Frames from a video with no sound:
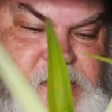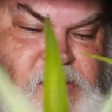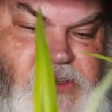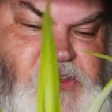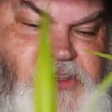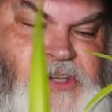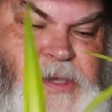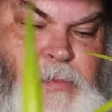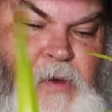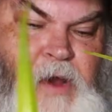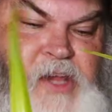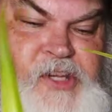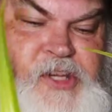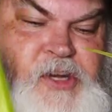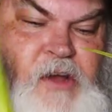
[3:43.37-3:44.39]

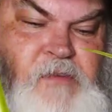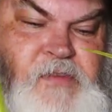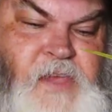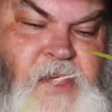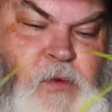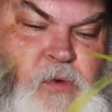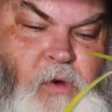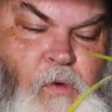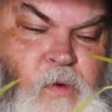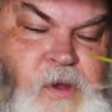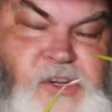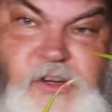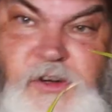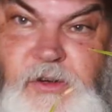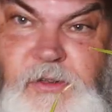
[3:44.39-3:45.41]
separation of the
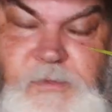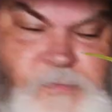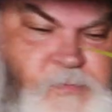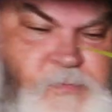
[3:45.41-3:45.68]
original.